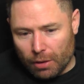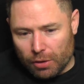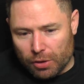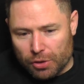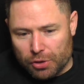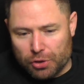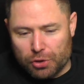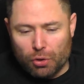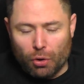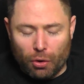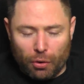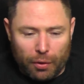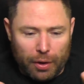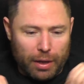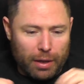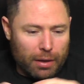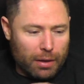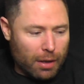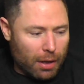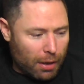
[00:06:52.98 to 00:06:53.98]

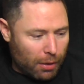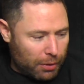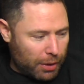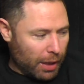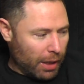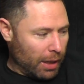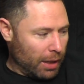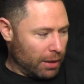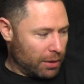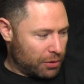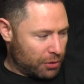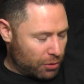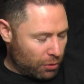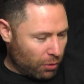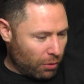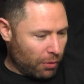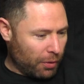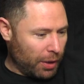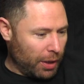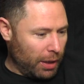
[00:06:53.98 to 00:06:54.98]
Story, okay,
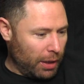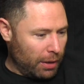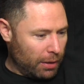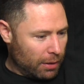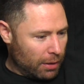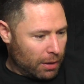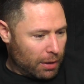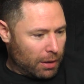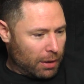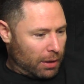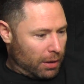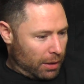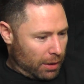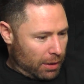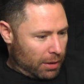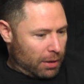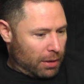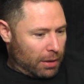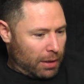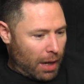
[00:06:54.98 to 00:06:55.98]
story.
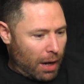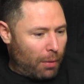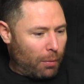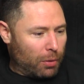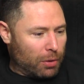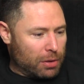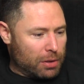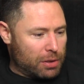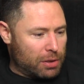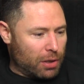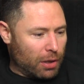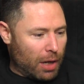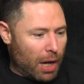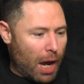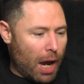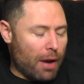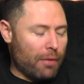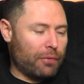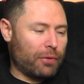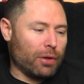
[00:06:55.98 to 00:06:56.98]
That one's gonna
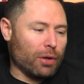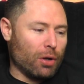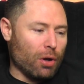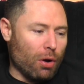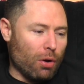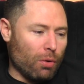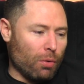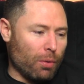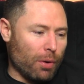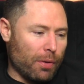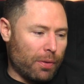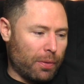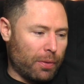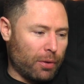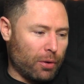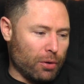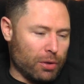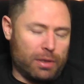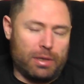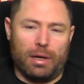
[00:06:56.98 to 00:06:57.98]
have to go with
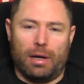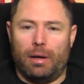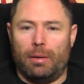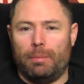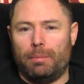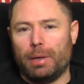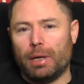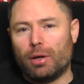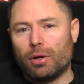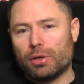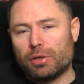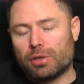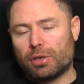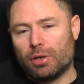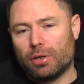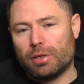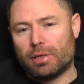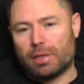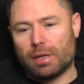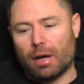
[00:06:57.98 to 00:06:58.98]
Good Time because
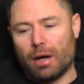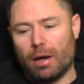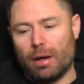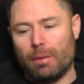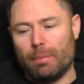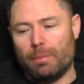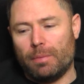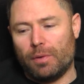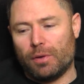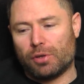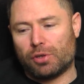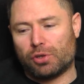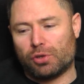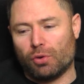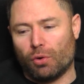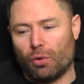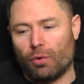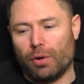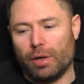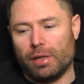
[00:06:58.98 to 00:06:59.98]
Good Time, the
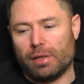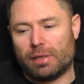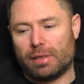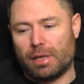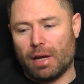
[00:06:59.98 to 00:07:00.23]
story is